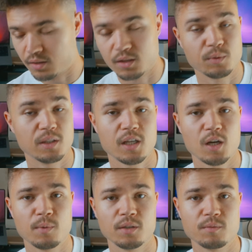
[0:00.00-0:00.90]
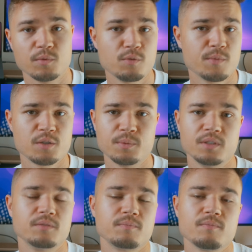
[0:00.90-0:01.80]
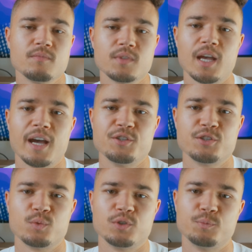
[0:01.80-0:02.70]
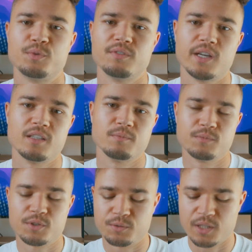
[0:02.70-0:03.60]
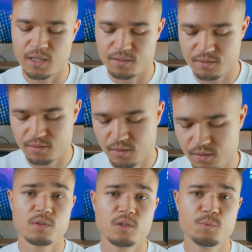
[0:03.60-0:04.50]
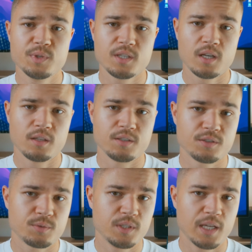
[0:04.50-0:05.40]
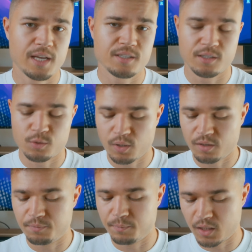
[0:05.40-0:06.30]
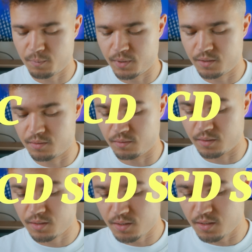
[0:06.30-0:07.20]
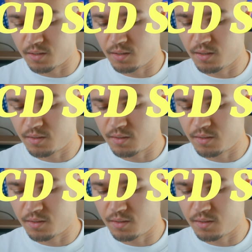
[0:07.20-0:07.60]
that I really care about them too much, but yeah, I just want to provide them to you guys. So the Lumix LX3 has a 12 megapixel CCD